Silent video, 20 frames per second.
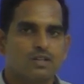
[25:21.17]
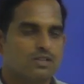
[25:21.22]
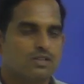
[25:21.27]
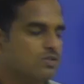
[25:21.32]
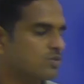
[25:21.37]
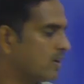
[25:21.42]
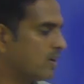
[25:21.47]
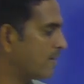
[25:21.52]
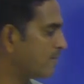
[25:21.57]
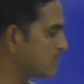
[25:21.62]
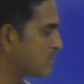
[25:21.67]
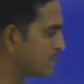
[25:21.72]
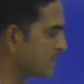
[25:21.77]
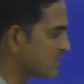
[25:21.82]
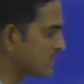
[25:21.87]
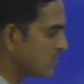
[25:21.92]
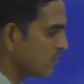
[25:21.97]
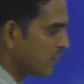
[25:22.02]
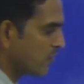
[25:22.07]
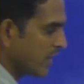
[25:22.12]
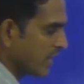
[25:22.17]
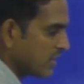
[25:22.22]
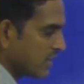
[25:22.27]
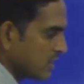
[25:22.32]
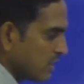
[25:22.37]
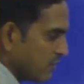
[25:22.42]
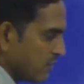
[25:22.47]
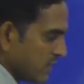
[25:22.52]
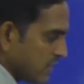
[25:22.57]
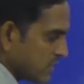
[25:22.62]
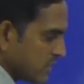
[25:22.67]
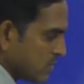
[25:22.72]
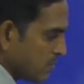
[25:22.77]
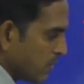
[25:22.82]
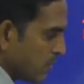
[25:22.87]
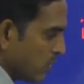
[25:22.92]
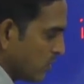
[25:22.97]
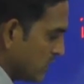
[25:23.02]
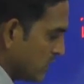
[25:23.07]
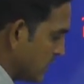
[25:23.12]
So I am specifying the first
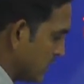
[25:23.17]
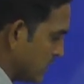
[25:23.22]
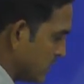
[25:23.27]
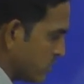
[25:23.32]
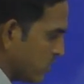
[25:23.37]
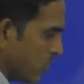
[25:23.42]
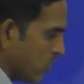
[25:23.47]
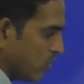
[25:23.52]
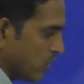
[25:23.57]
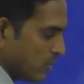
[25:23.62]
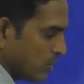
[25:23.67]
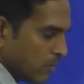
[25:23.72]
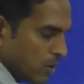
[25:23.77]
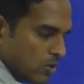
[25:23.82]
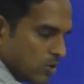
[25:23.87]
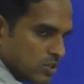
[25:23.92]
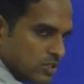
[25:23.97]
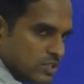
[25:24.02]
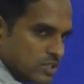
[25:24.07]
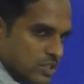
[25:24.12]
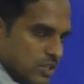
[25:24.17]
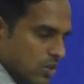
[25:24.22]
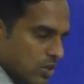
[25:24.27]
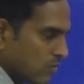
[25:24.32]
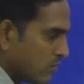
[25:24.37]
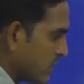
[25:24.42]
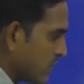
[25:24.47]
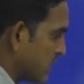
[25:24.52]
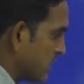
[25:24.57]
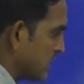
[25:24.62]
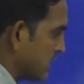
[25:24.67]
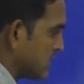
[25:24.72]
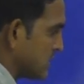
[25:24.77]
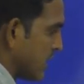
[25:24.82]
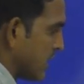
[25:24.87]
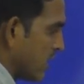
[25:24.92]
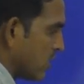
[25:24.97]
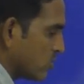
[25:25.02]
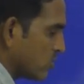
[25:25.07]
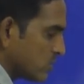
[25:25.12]
bound, that is lower bound 0, that is
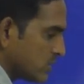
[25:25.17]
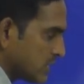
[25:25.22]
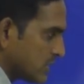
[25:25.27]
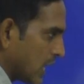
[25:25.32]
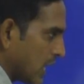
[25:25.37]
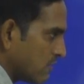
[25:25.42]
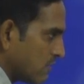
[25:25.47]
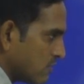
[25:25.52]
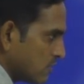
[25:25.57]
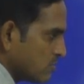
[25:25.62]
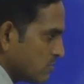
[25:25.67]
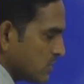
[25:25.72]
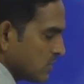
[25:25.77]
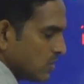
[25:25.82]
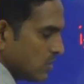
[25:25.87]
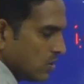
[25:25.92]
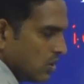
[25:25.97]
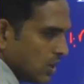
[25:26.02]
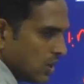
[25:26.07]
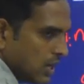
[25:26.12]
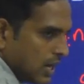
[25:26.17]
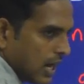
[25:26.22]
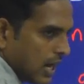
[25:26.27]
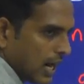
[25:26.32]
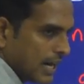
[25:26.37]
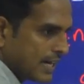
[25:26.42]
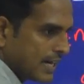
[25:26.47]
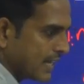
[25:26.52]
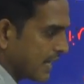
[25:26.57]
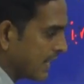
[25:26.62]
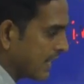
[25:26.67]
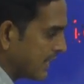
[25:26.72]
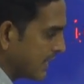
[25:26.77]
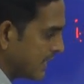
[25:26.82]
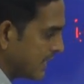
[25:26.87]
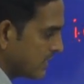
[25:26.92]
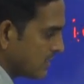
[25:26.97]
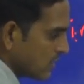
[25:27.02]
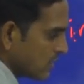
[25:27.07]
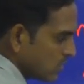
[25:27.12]
I have to start from 0 and end
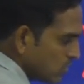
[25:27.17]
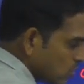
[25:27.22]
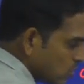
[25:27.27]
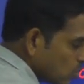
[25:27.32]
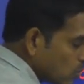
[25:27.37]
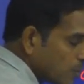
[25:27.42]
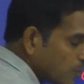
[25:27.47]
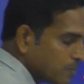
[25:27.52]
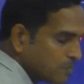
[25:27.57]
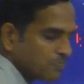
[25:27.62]
at 2.